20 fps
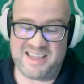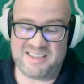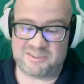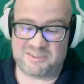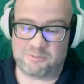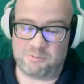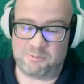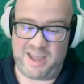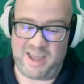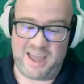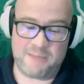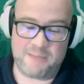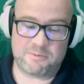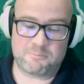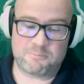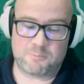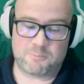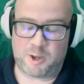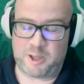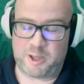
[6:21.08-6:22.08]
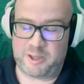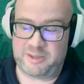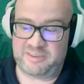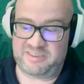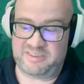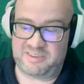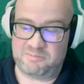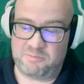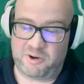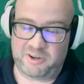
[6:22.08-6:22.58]
So what happened
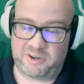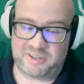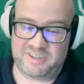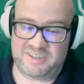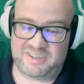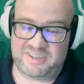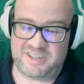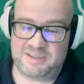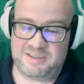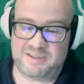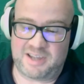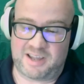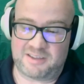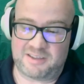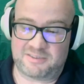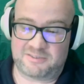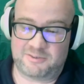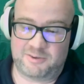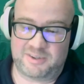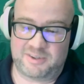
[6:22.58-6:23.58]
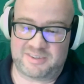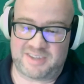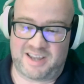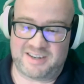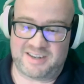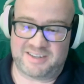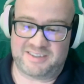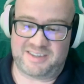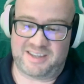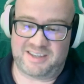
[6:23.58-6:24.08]
was the marketing team got so
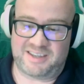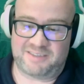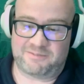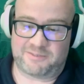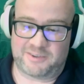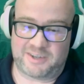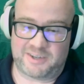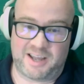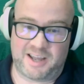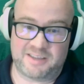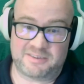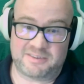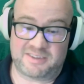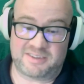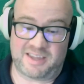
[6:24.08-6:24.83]
excited they forgot